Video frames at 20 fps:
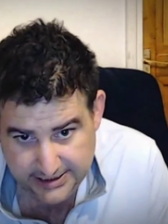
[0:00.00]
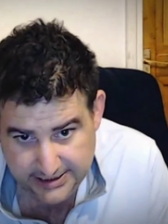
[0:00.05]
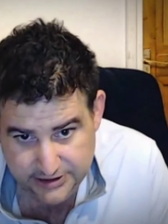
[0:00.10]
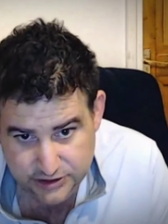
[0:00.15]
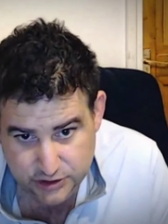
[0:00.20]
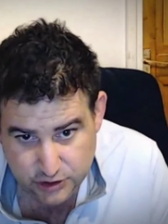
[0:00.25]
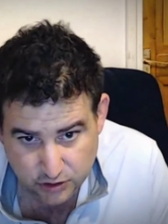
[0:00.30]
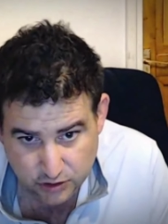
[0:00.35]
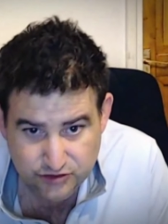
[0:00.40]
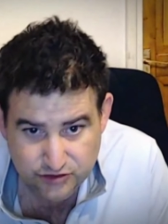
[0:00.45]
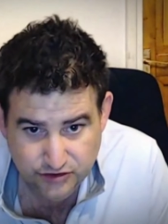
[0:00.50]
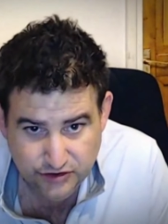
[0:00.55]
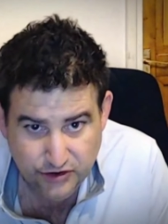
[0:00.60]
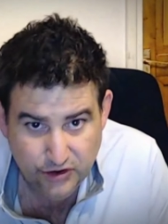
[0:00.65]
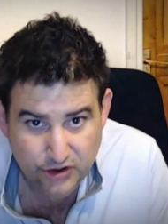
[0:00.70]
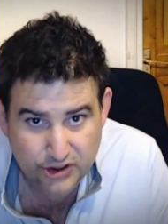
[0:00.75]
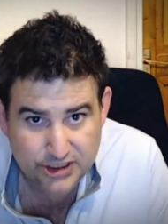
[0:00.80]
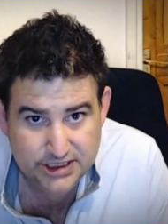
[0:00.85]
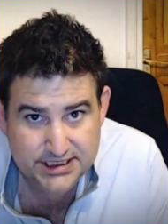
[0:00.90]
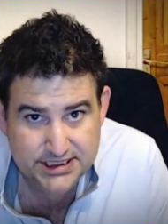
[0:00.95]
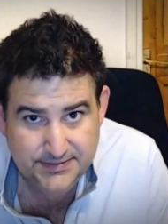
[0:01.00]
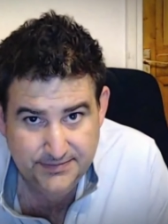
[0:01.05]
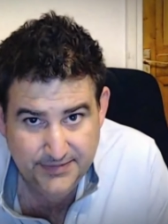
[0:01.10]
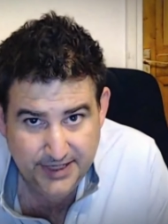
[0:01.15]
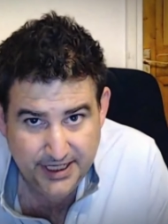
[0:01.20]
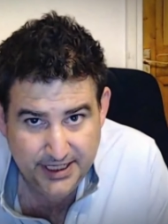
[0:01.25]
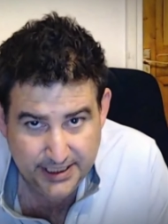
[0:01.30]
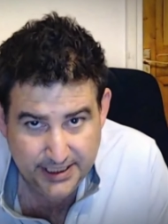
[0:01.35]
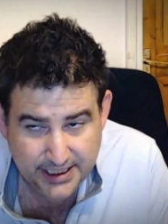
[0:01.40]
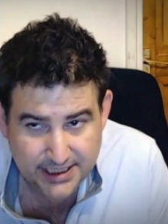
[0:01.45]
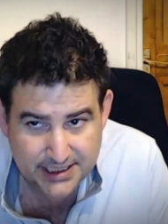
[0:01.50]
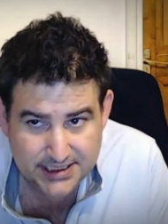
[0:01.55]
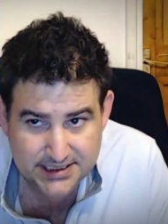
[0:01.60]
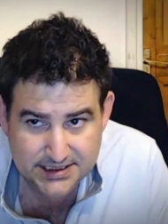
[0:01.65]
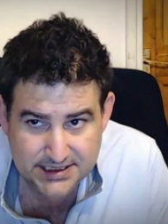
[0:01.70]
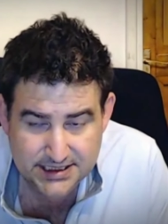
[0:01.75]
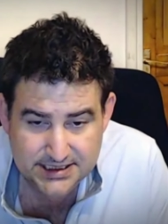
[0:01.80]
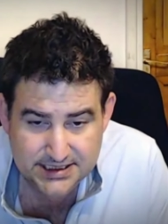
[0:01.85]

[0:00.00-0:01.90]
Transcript: and indoctrinated in many cases,